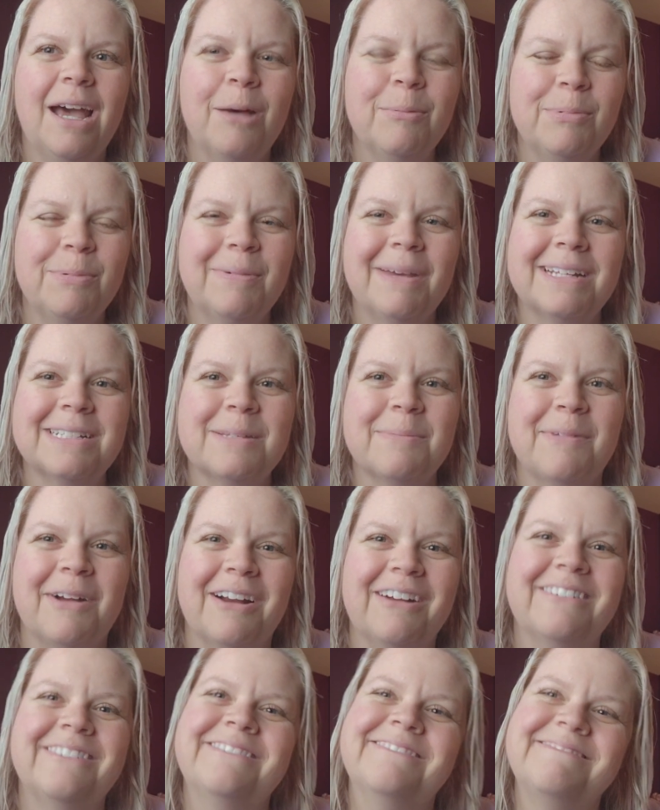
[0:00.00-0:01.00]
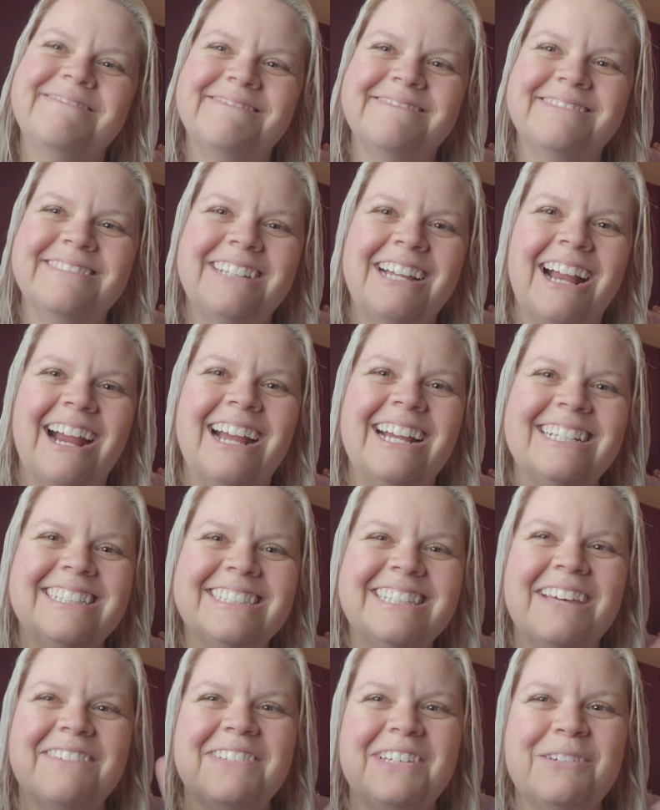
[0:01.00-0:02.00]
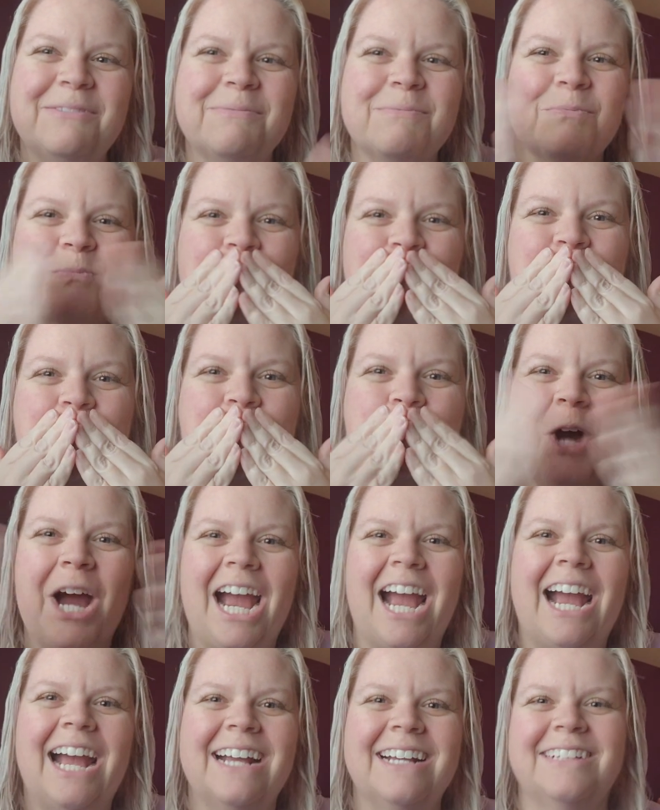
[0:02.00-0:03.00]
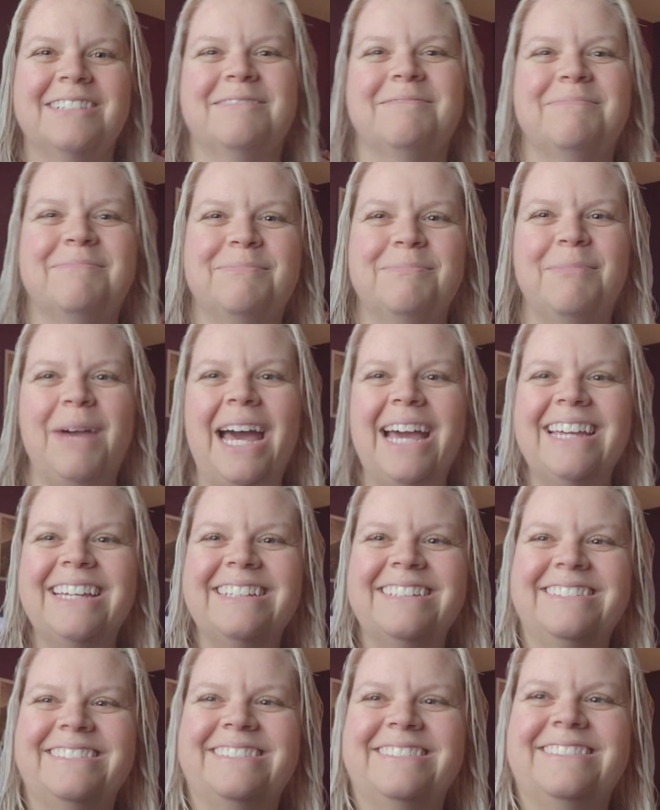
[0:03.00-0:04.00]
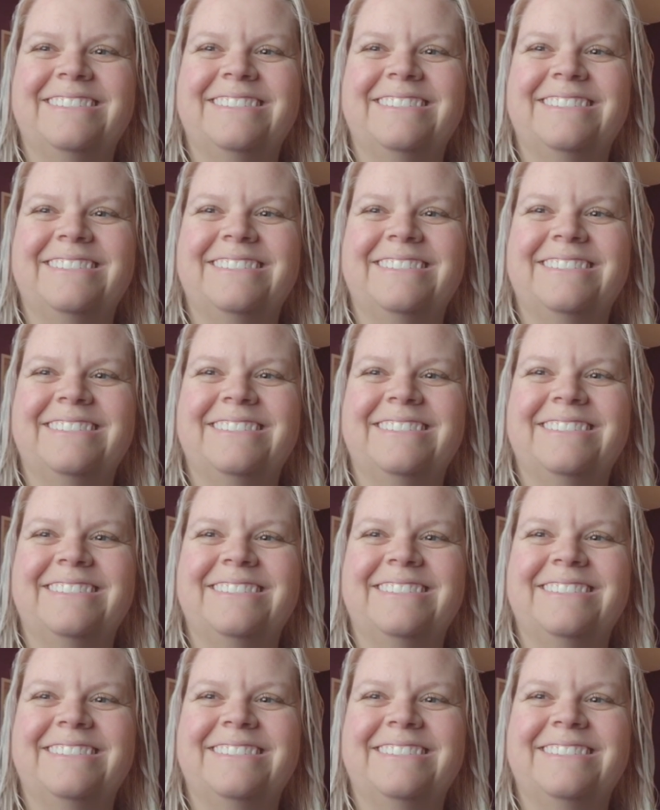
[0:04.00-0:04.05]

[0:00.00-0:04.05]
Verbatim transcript: I'll be back tomorrow. All right. Love you. Bye.